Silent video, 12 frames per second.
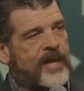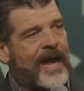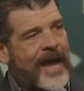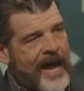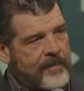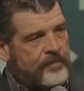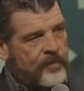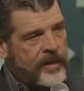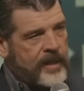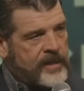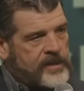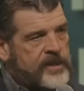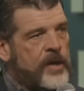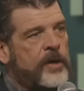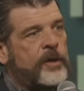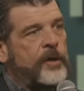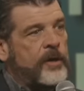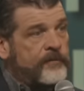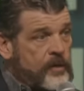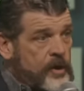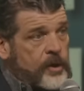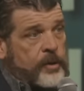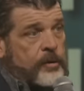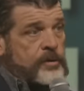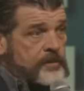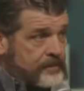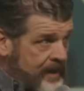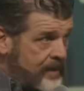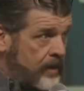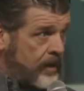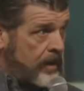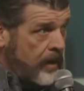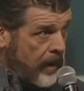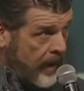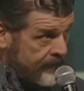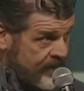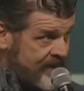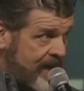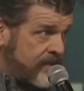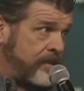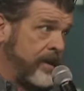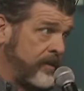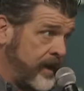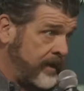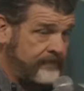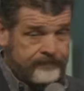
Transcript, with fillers: high priests could have accused Peter of the death penalty.